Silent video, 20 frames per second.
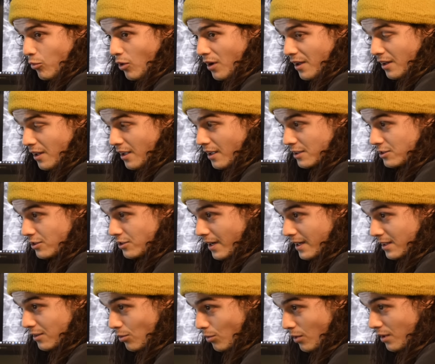where they're trying
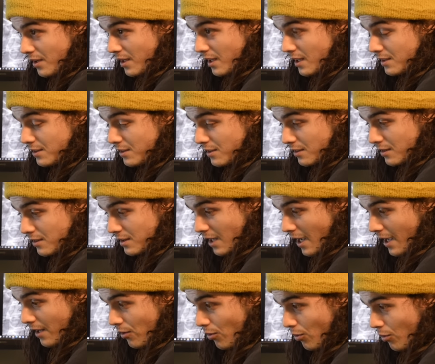to run these to
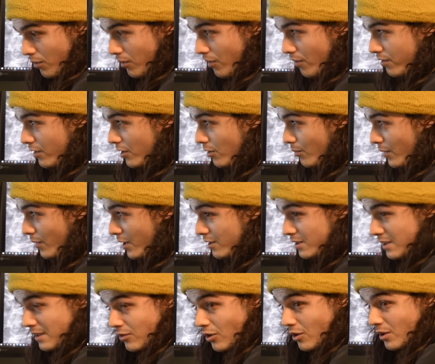scan all of the film because
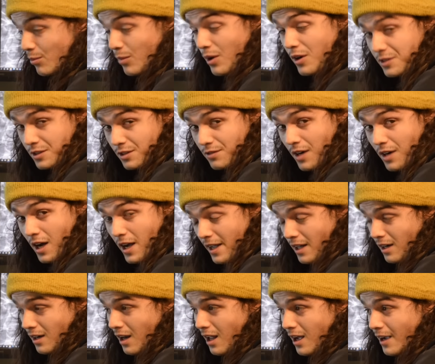they've got a bunch of
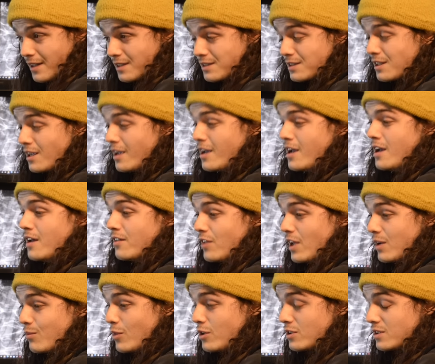high-end clients,
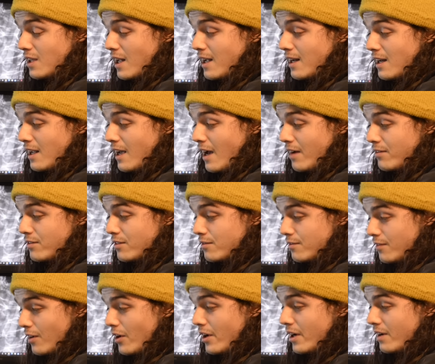they'd most likely have a
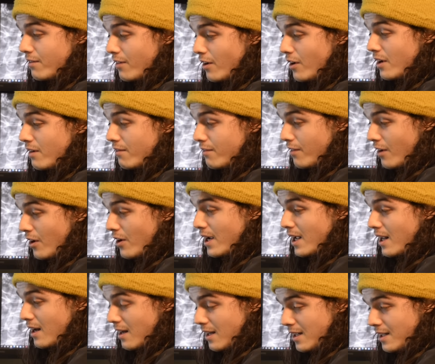very, very, very
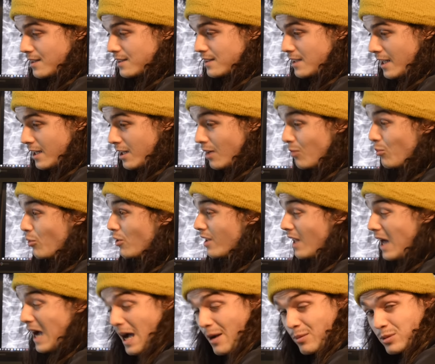clean setup with
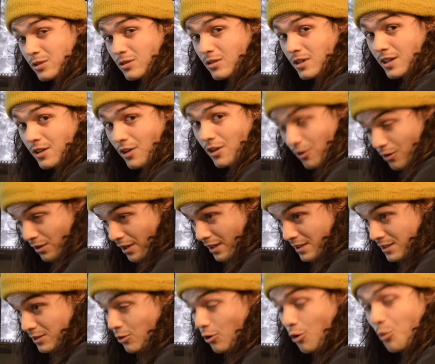absolutely no
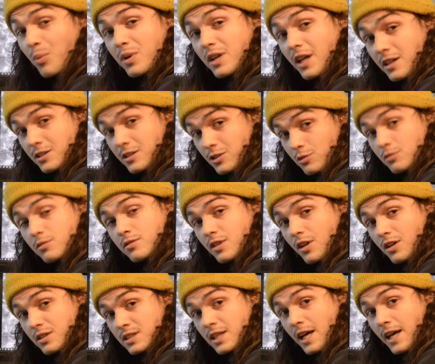dust or potential for
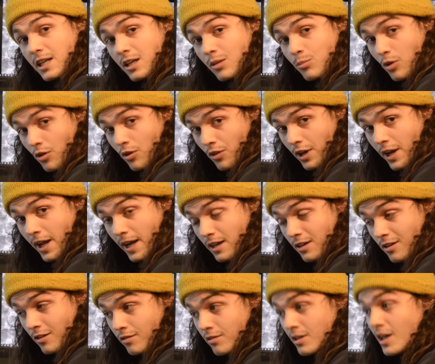dust to end up on the
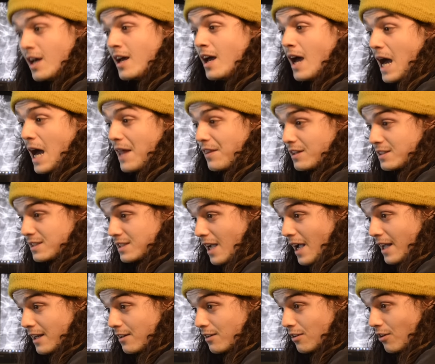negative and then
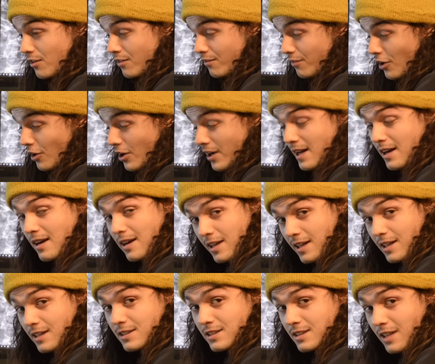scan it on a very
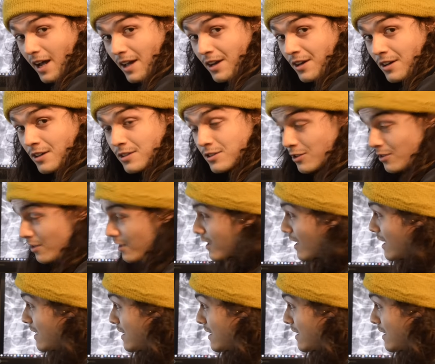clean scanner so that there